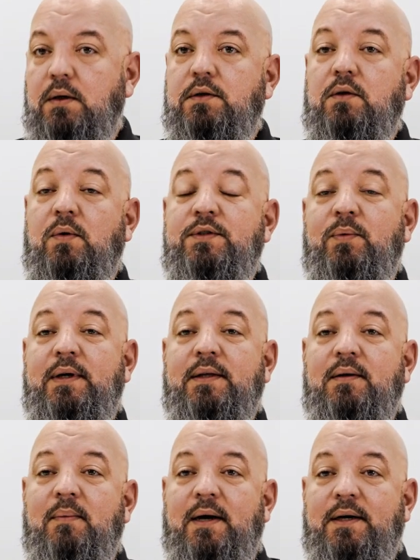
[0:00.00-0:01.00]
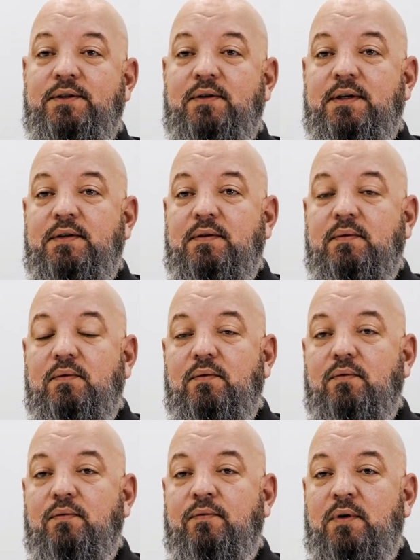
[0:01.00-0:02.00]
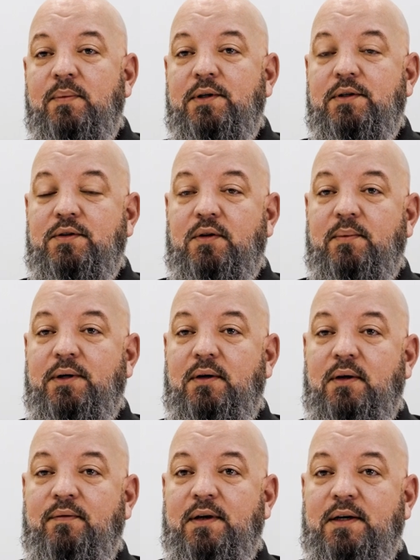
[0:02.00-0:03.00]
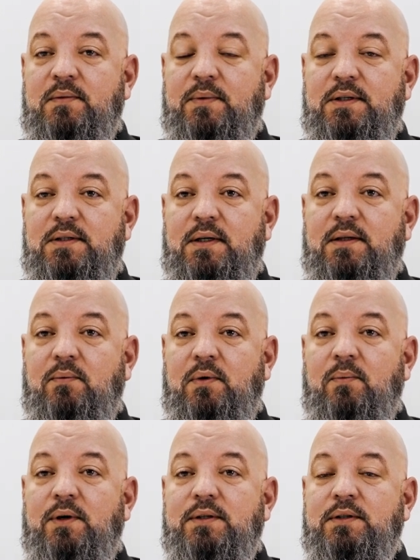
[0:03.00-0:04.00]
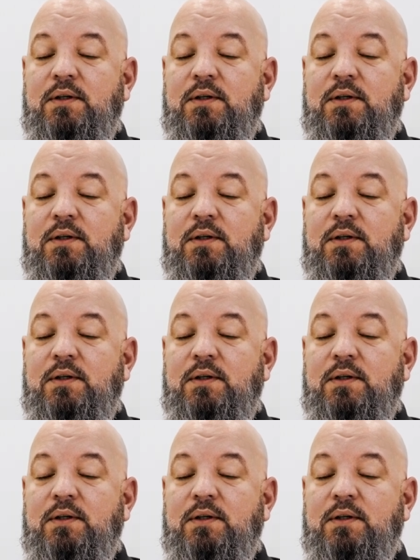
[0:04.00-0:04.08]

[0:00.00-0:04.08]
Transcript: So once we get the MAC address from the distributor of the SBC that we want